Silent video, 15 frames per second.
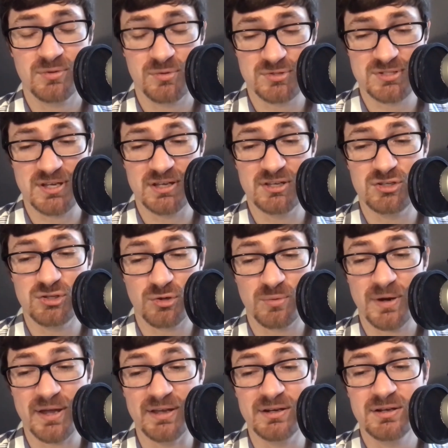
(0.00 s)
We'll say, "You're
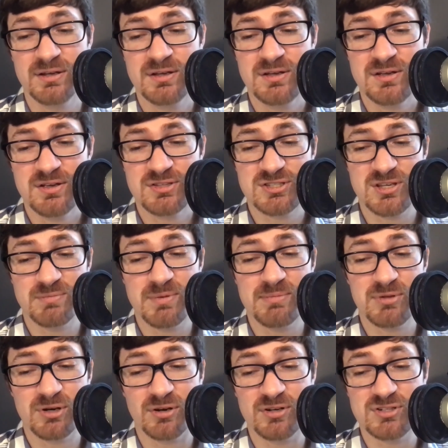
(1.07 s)
right. Some
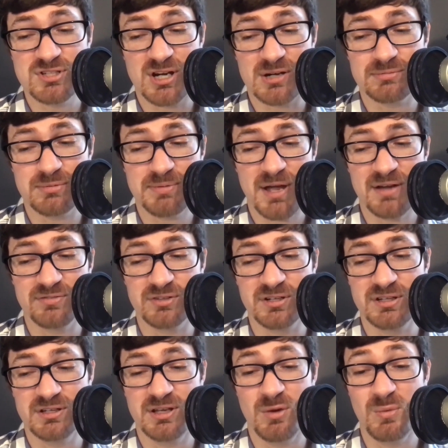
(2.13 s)
women are in terrible
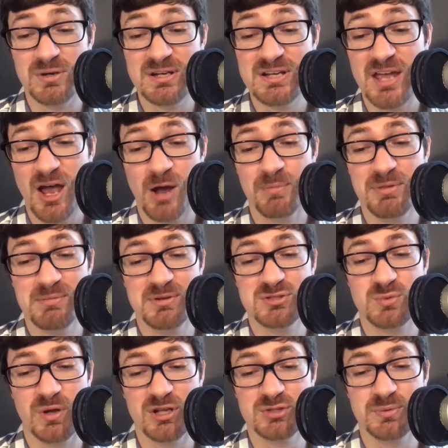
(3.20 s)
poverty, and we need to help them
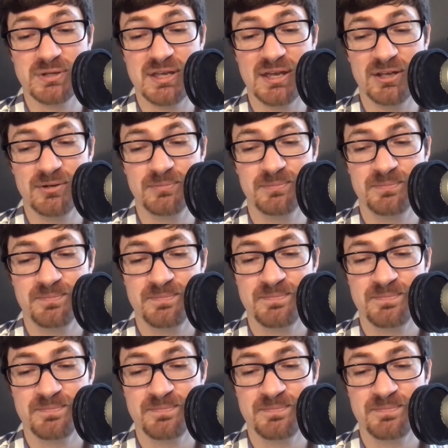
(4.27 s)
as well as we can."